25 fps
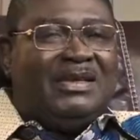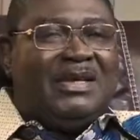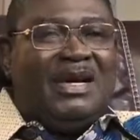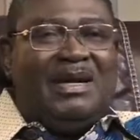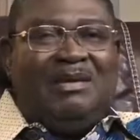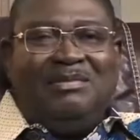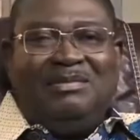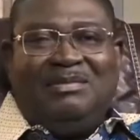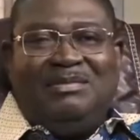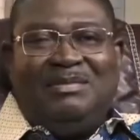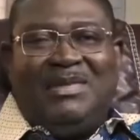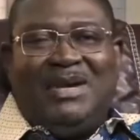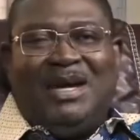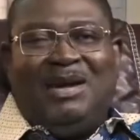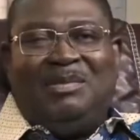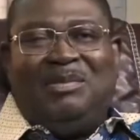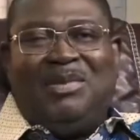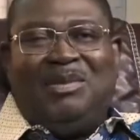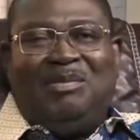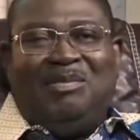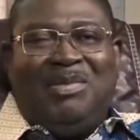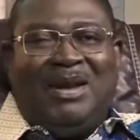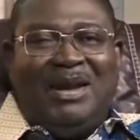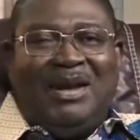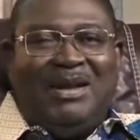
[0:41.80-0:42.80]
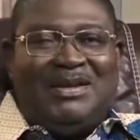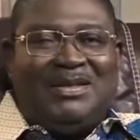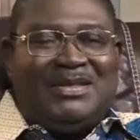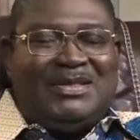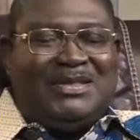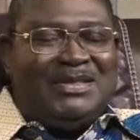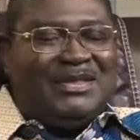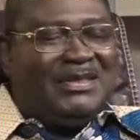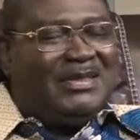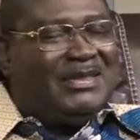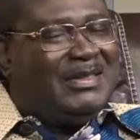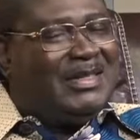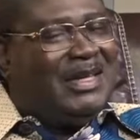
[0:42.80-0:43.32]
Come and be
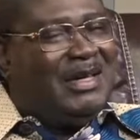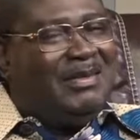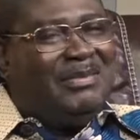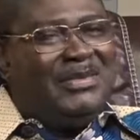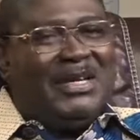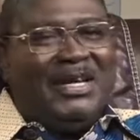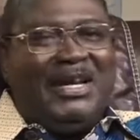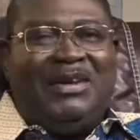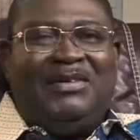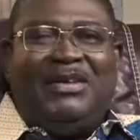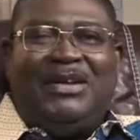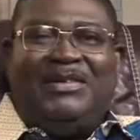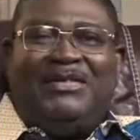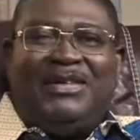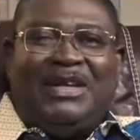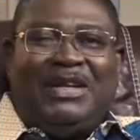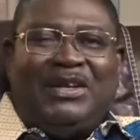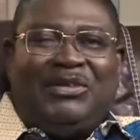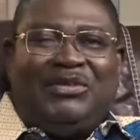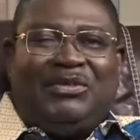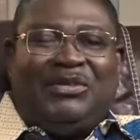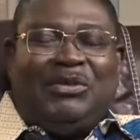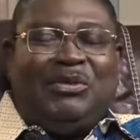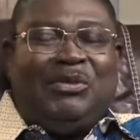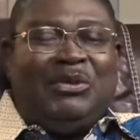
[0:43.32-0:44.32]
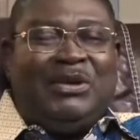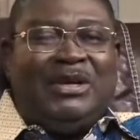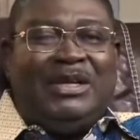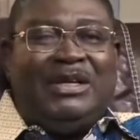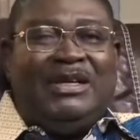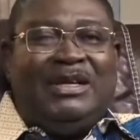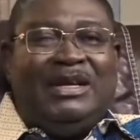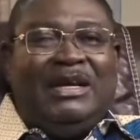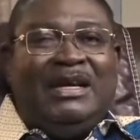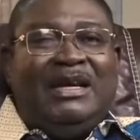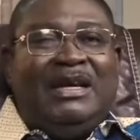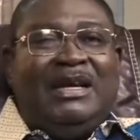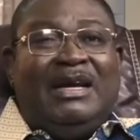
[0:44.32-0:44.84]
blessed. Come hear a revelatory word
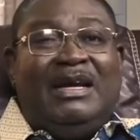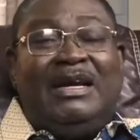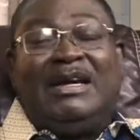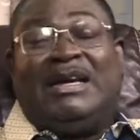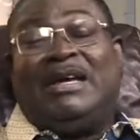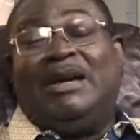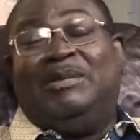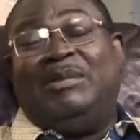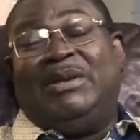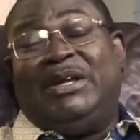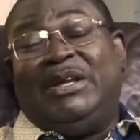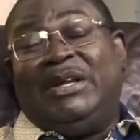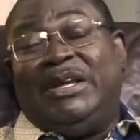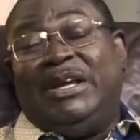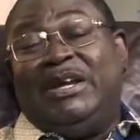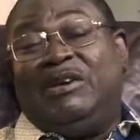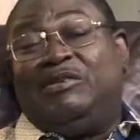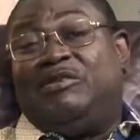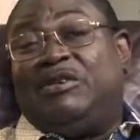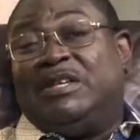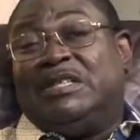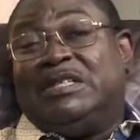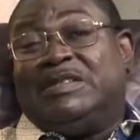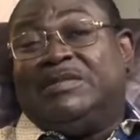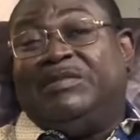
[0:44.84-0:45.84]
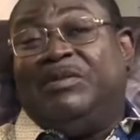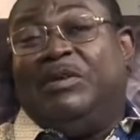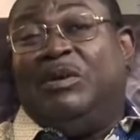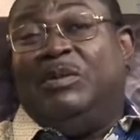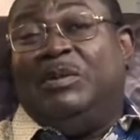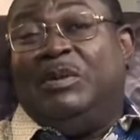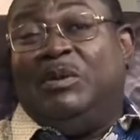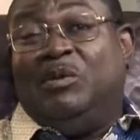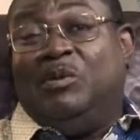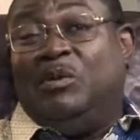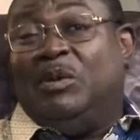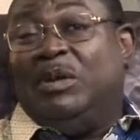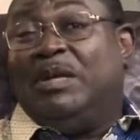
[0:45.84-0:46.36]
and come and hear a
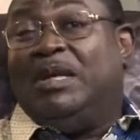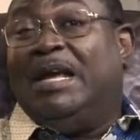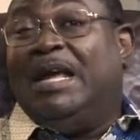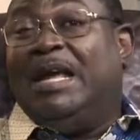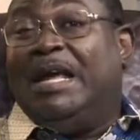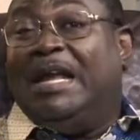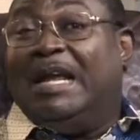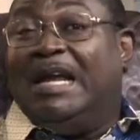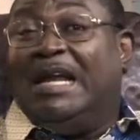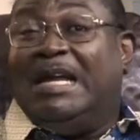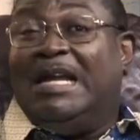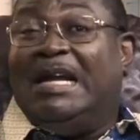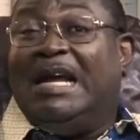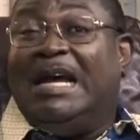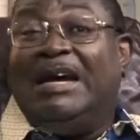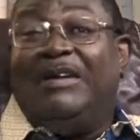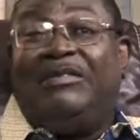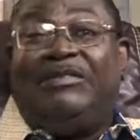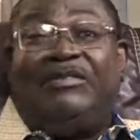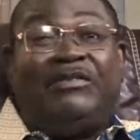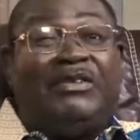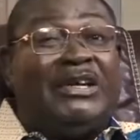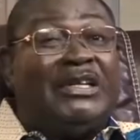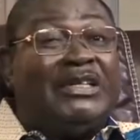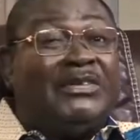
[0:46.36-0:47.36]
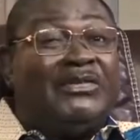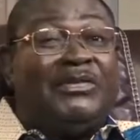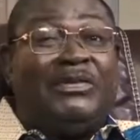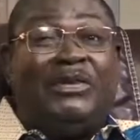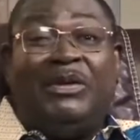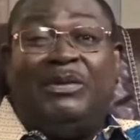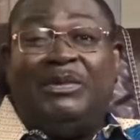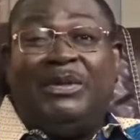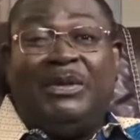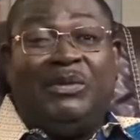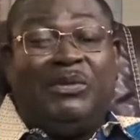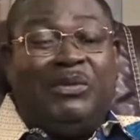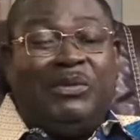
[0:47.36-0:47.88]
transforming word,
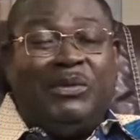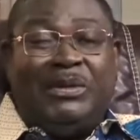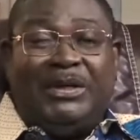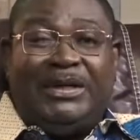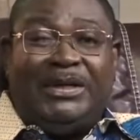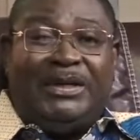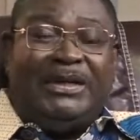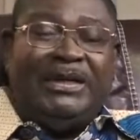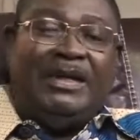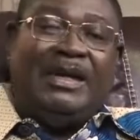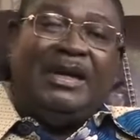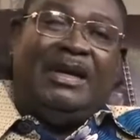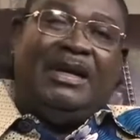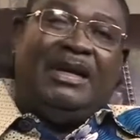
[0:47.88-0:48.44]
life-transforming word.